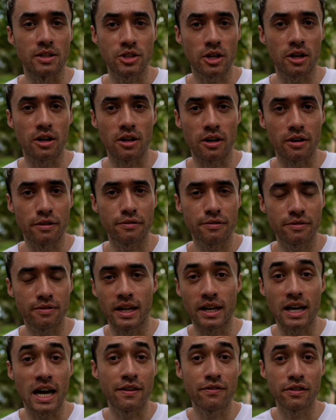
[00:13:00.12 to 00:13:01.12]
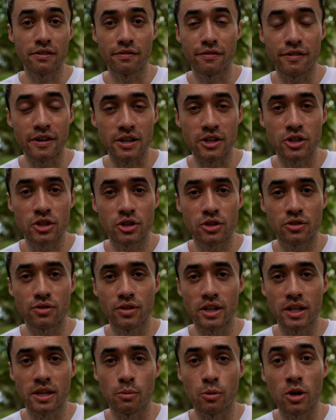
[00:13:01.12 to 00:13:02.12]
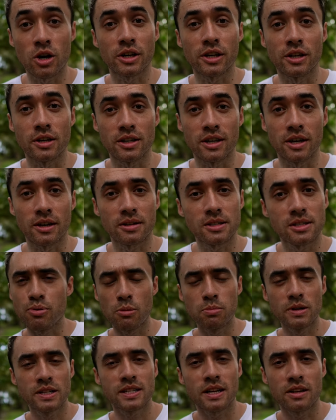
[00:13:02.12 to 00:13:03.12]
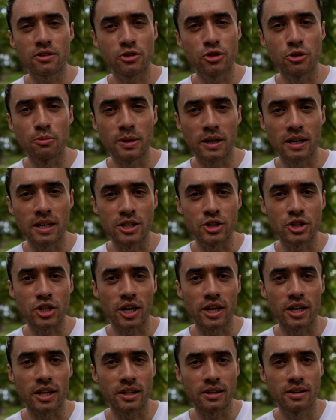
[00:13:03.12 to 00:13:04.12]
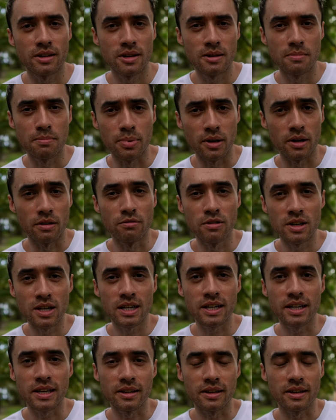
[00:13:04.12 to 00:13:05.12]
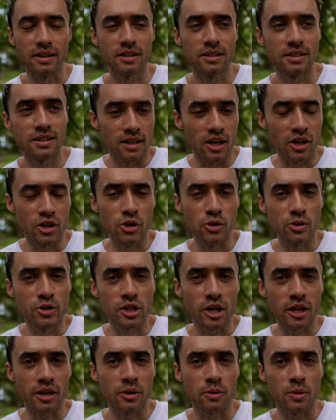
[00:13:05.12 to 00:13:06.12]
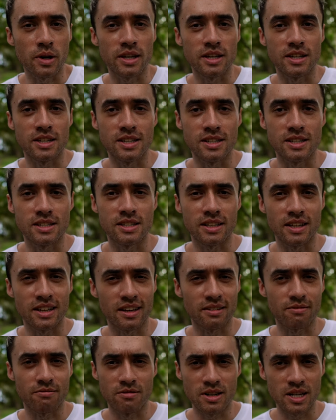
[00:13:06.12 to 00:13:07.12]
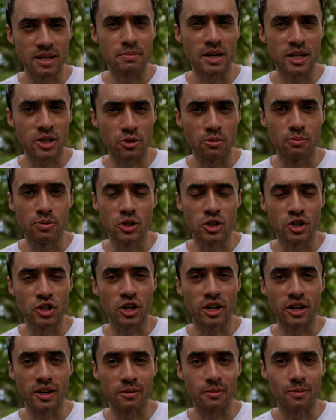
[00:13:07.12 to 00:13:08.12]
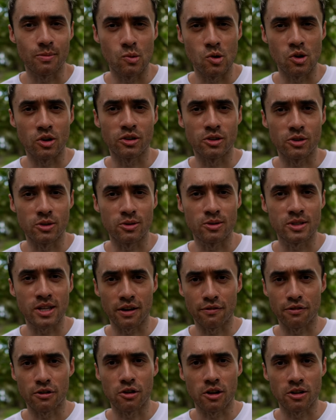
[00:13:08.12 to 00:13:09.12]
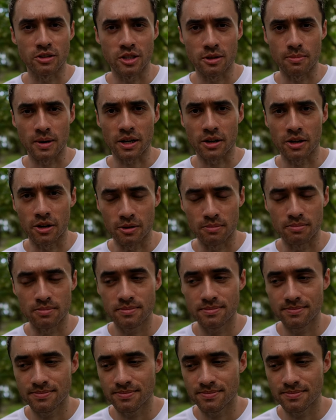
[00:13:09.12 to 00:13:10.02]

entire life, and I haven't even finished the work here yet. It probably sounds super cliche, but really a huge takeaway is it really makes you appreciate what you take for granted back home.